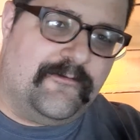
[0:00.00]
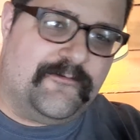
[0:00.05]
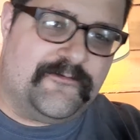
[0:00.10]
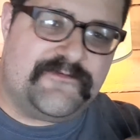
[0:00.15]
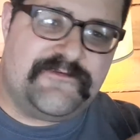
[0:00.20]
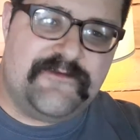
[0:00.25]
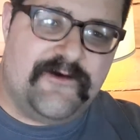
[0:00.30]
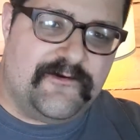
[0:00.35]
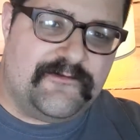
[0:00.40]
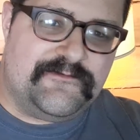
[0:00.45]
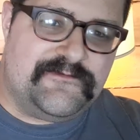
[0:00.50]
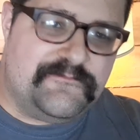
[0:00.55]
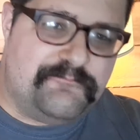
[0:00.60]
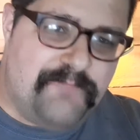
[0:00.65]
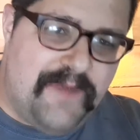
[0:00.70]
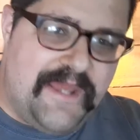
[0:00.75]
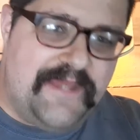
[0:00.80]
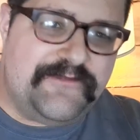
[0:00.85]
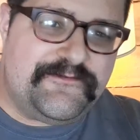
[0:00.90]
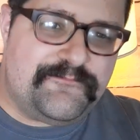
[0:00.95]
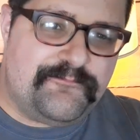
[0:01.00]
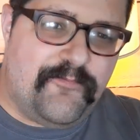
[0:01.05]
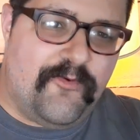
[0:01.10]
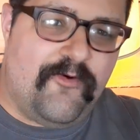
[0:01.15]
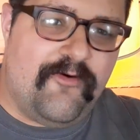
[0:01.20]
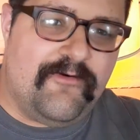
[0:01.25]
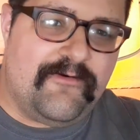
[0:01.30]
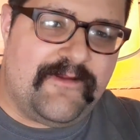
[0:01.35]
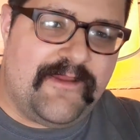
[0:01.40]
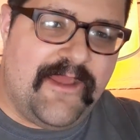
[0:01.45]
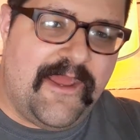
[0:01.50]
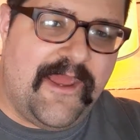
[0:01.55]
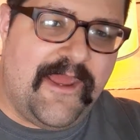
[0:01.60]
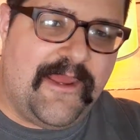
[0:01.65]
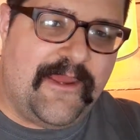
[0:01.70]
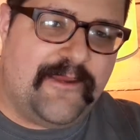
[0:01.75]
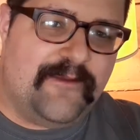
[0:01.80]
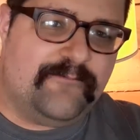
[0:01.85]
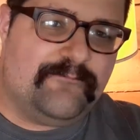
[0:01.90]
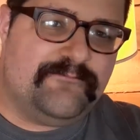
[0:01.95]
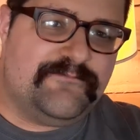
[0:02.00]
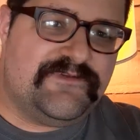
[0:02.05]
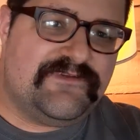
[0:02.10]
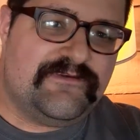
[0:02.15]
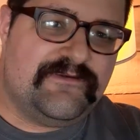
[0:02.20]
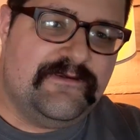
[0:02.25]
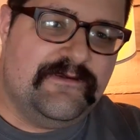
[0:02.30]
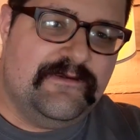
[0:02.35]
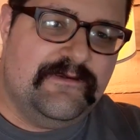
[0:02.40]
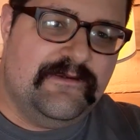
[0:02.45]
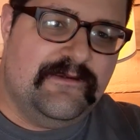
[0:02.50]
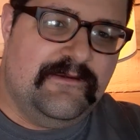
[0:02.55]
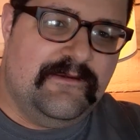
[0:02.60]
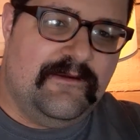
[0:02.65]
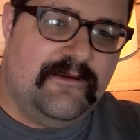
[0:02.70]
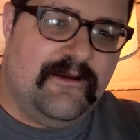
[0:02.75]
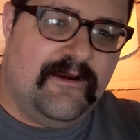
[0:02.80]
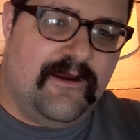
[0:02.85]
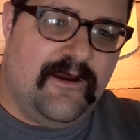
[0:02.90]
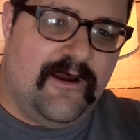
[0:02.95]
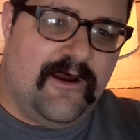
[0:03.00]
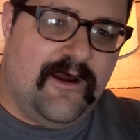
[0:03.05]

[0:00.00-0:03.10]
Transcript: son's baseball games. They